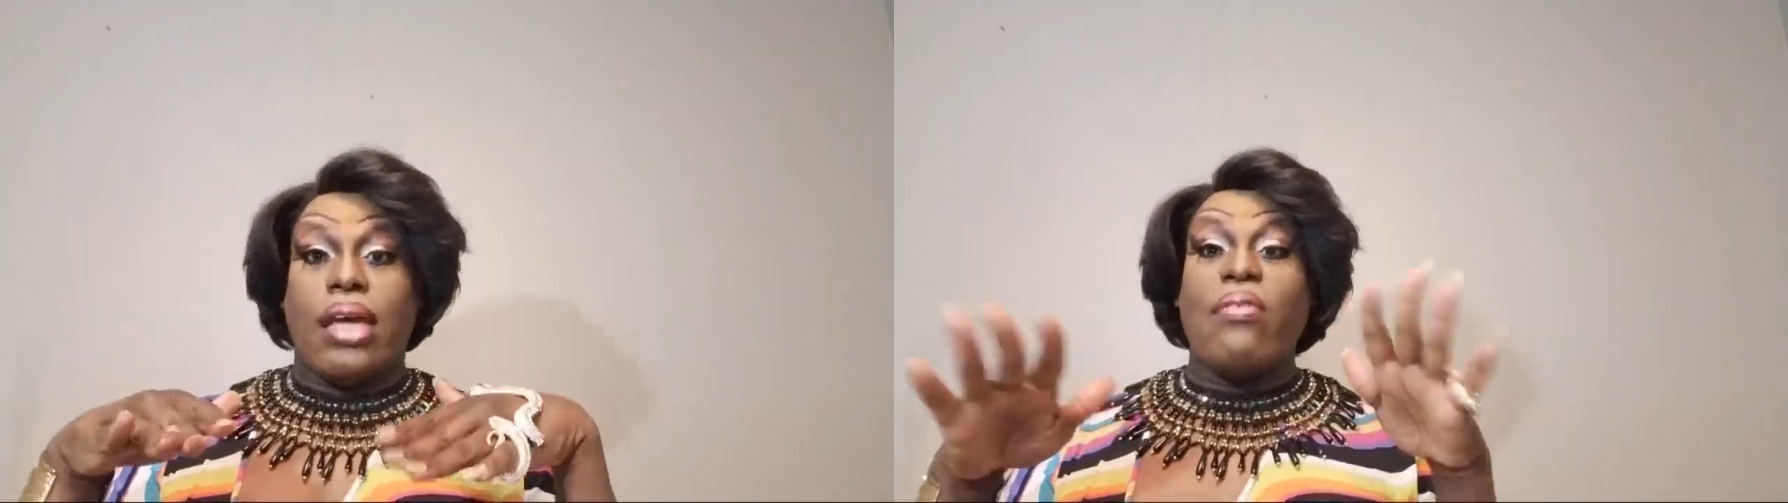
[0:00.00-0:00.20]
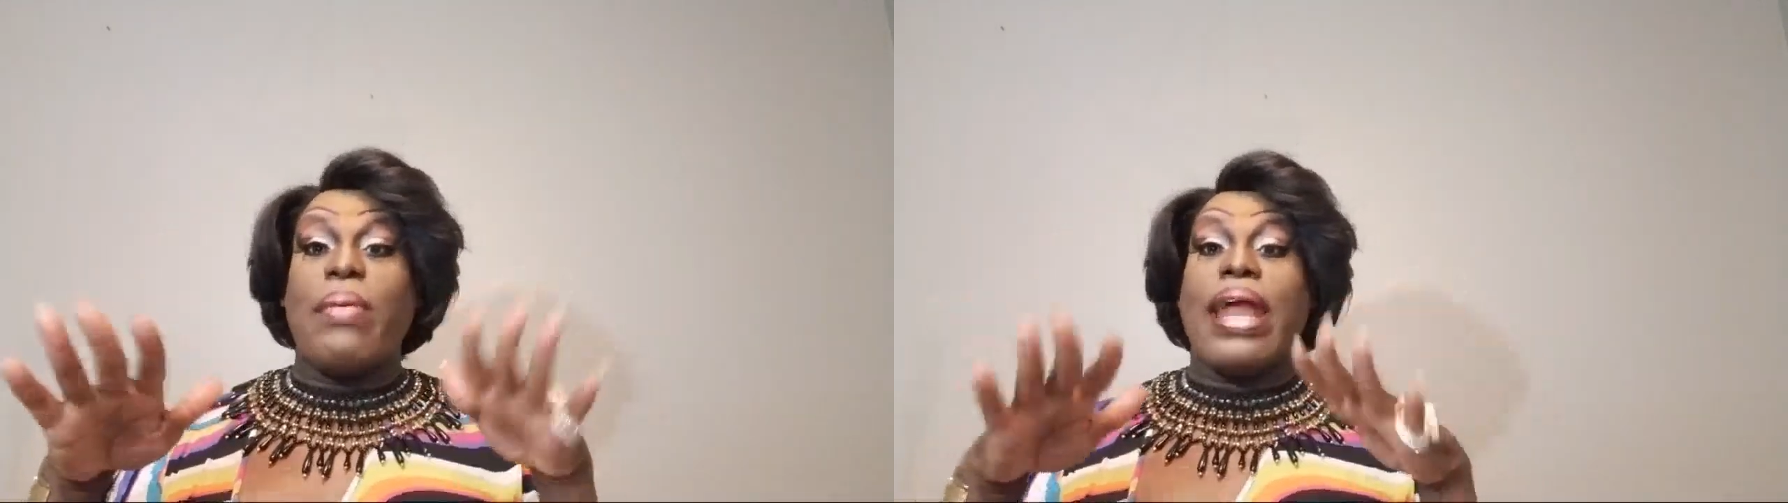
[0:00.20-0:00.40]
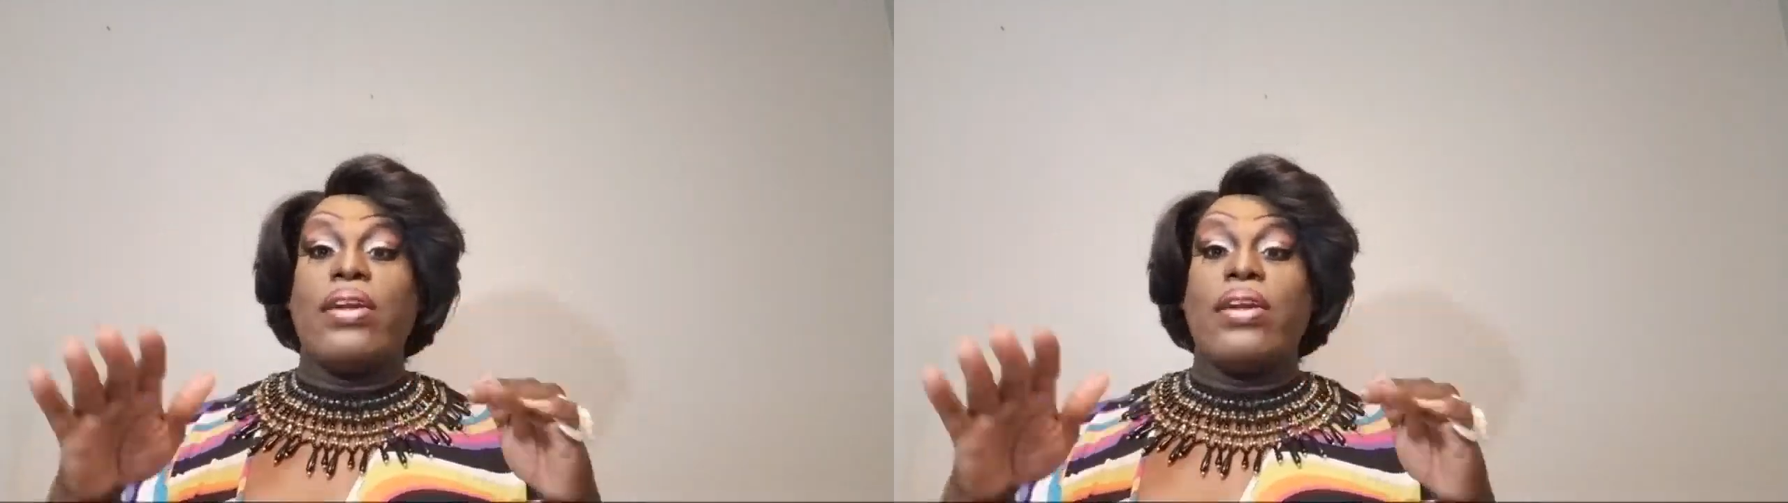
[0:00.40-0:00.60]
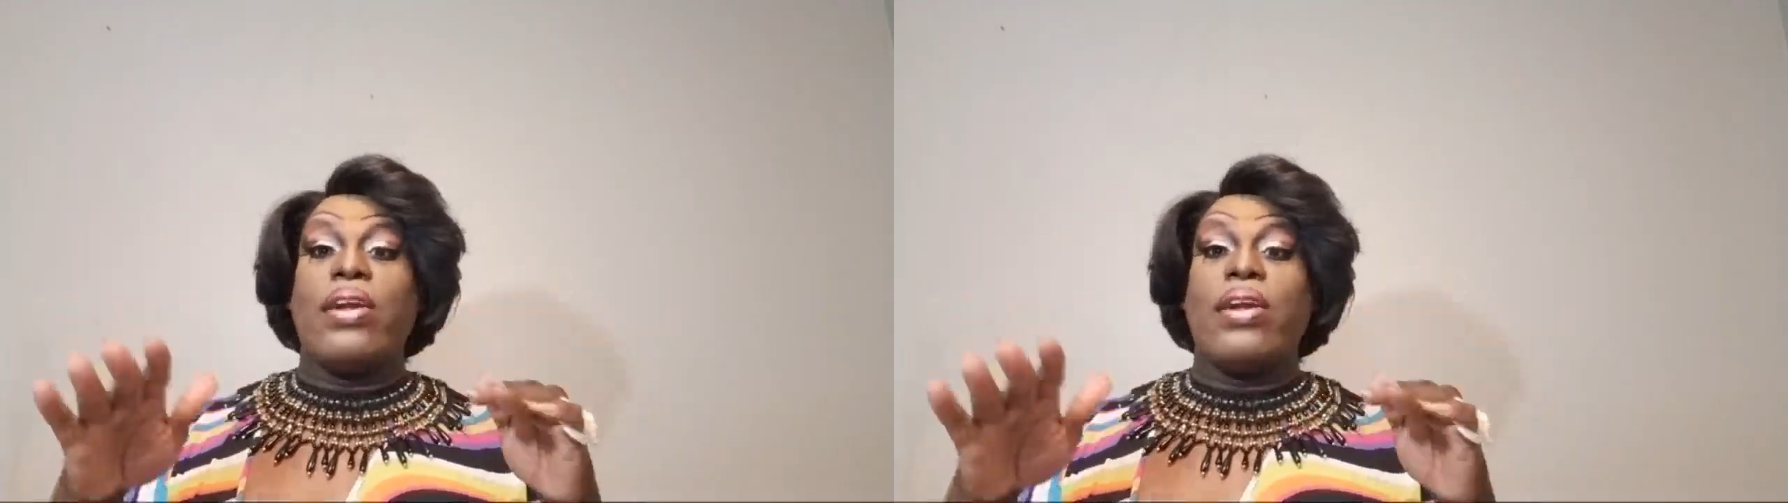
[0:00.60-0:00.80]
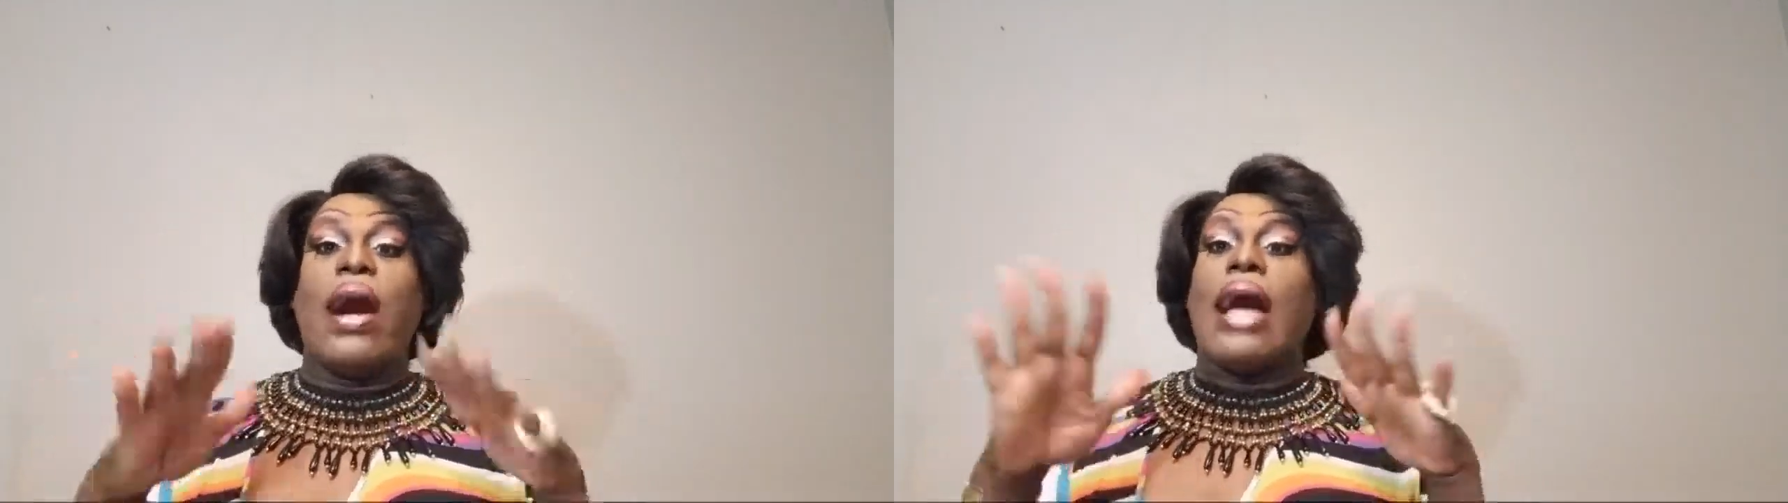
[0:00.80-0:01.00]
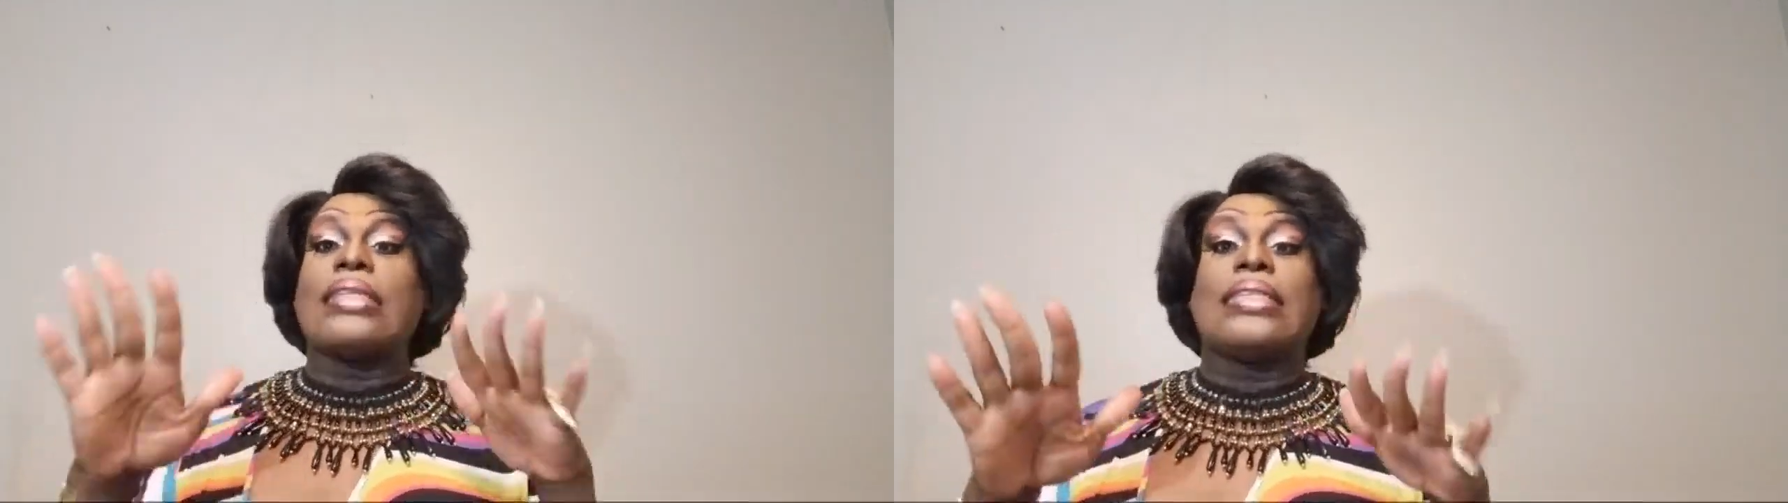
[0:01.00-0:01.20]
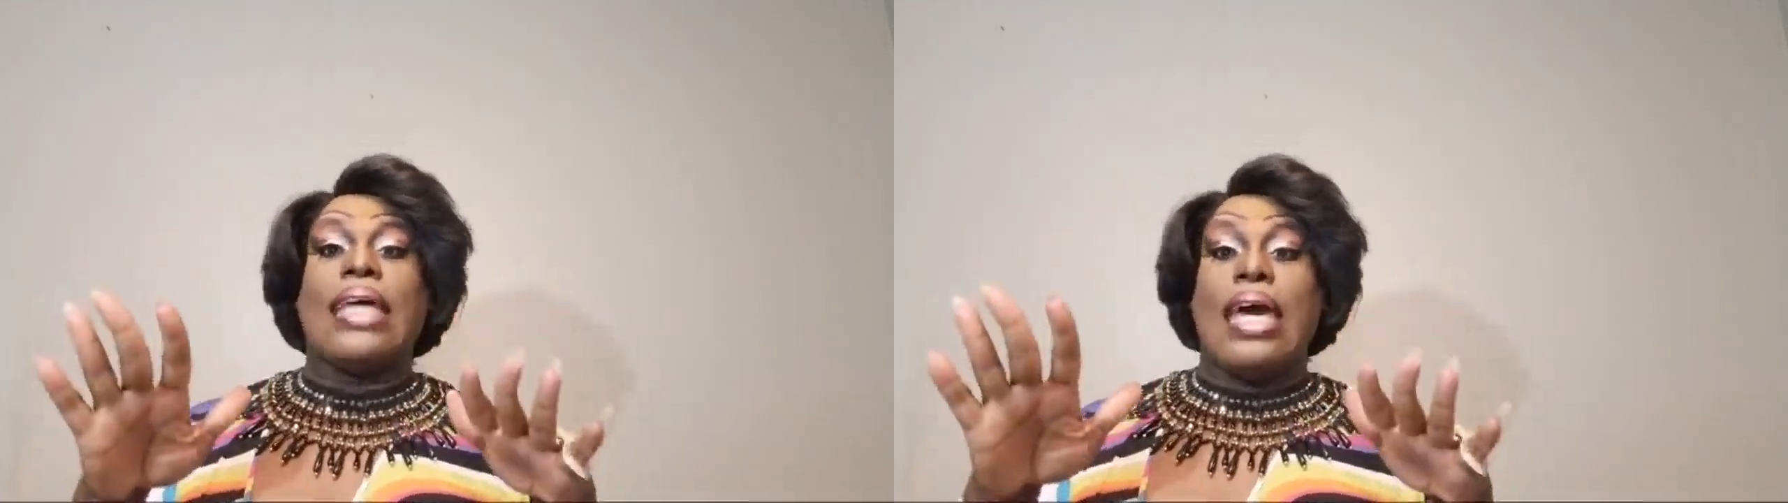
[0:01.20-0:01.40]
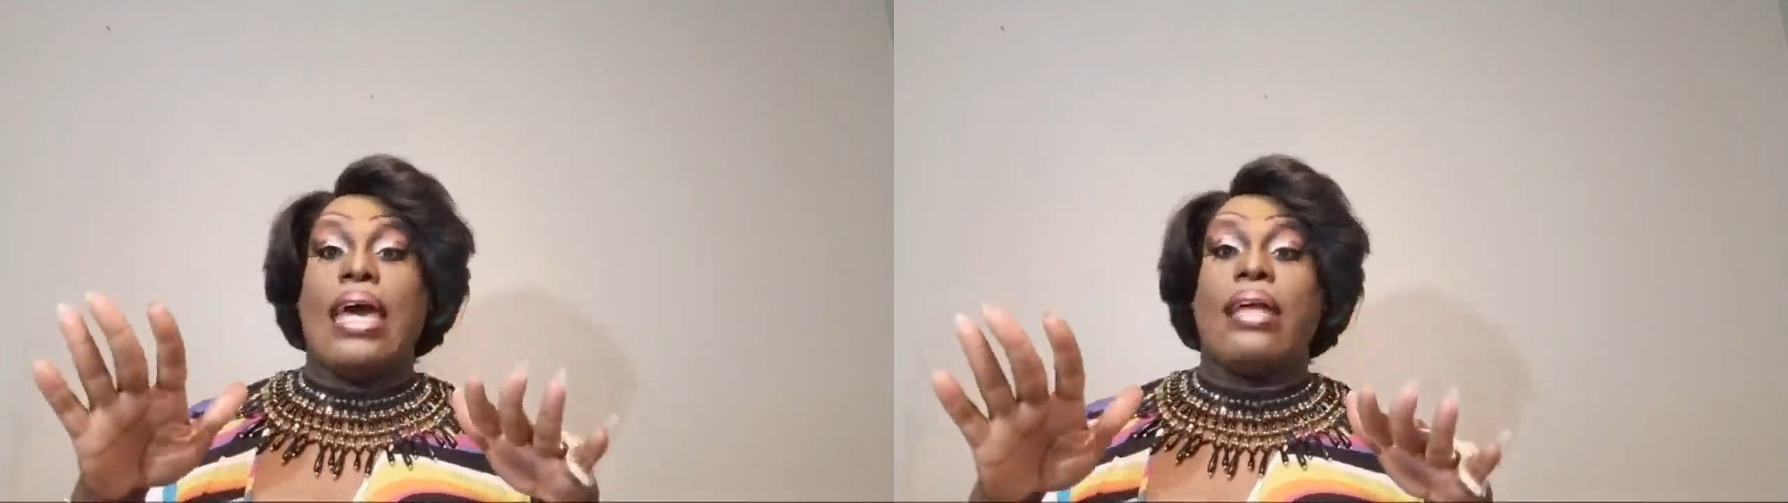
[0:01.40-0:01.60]
everybody know I
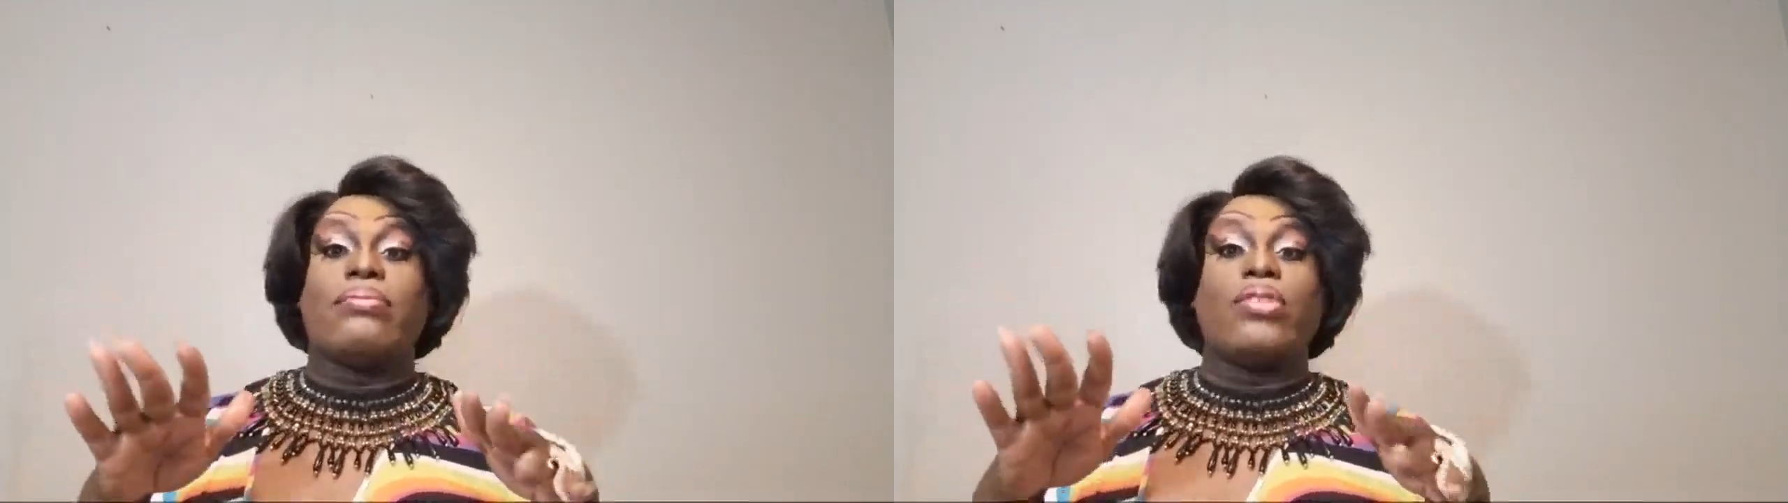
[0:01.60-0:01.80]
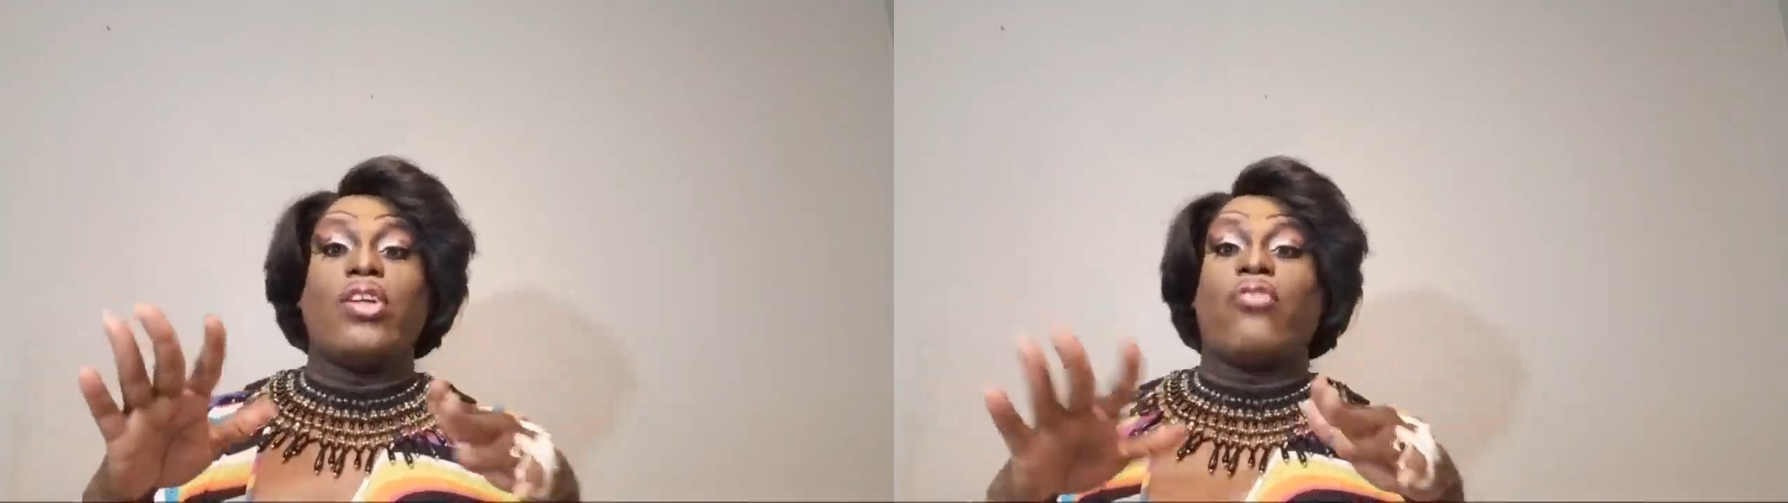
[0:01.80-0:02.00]
said,